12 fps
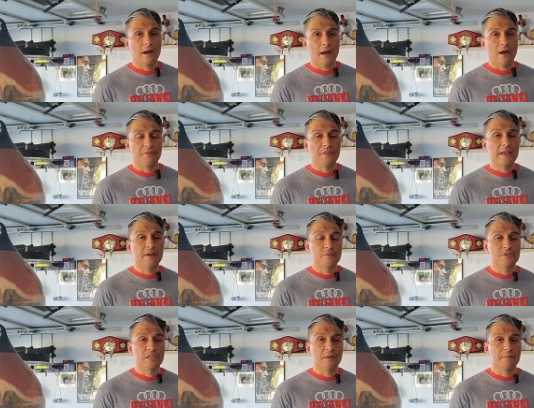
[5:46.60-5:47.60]
how thick it
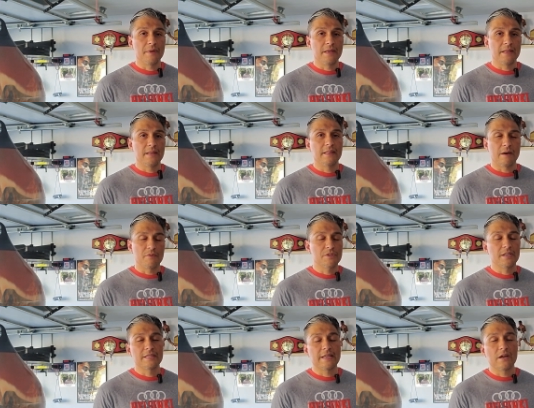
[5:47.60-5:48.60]
was going to be, and that was
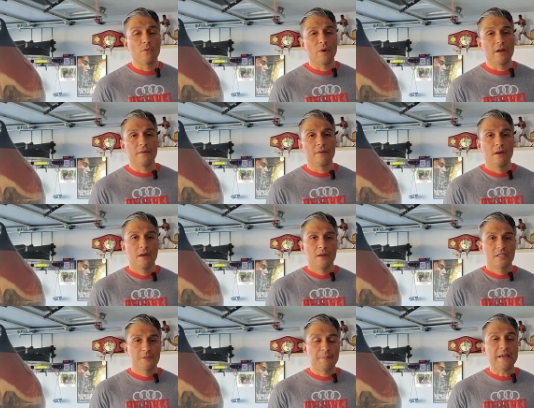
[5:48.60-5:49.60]
going to take away
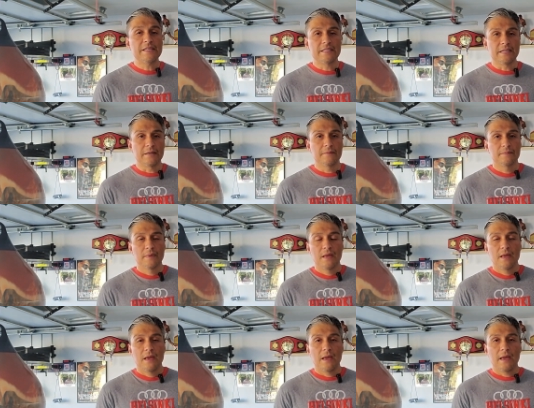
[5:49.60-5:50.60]
spacing.
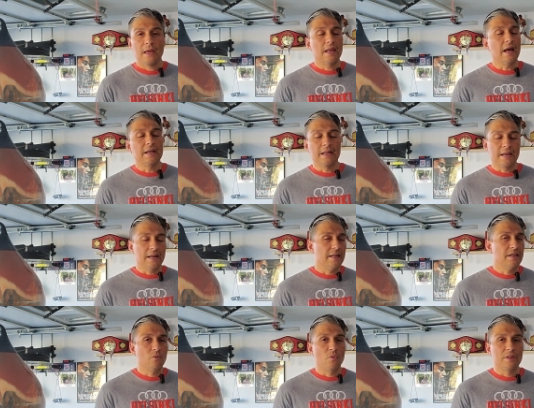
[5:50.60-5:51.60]
And I
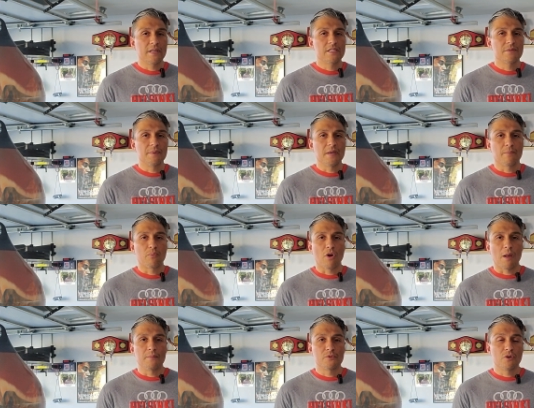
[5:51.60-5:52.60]
didn't want that to be a
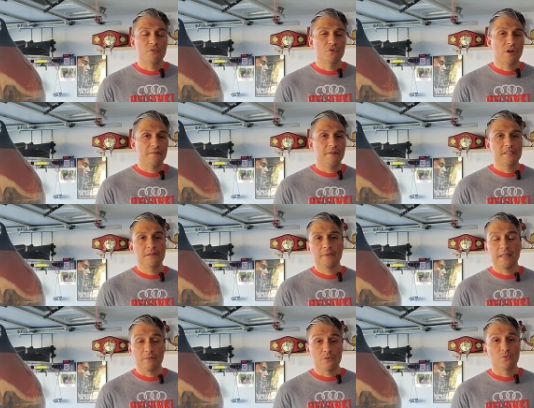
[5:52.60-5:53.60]
problem. So I was trying to find
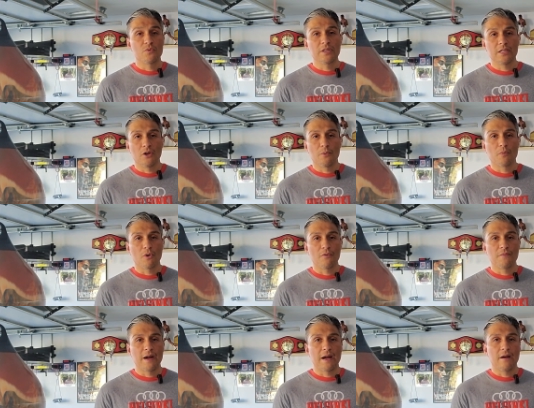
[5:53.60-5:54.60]
something that was really low
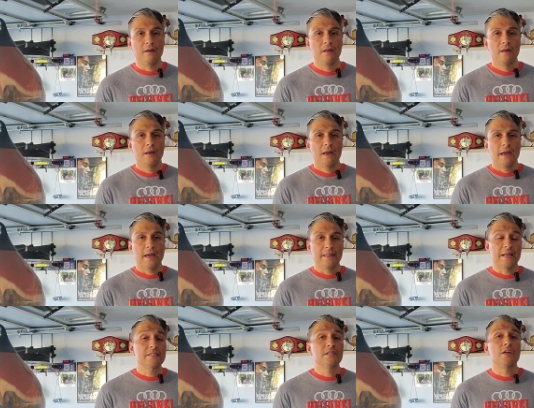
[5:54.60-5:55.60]
profile, and
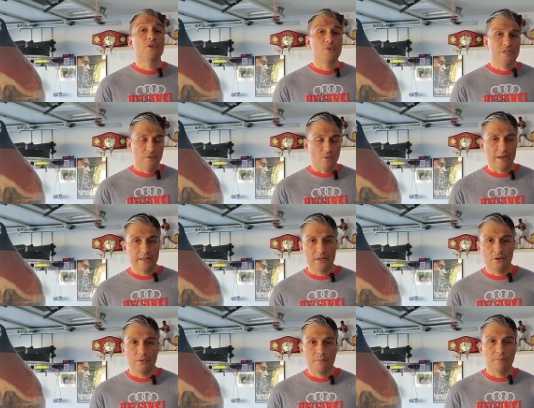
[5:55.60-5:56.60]
that's another reason why I
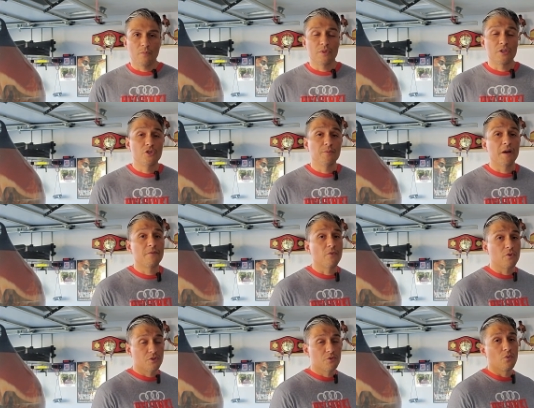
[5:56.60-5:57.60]
didn't go with the
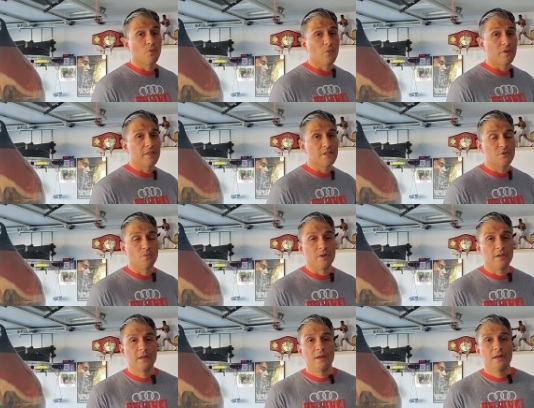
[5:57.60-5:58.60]
2x4s with this one.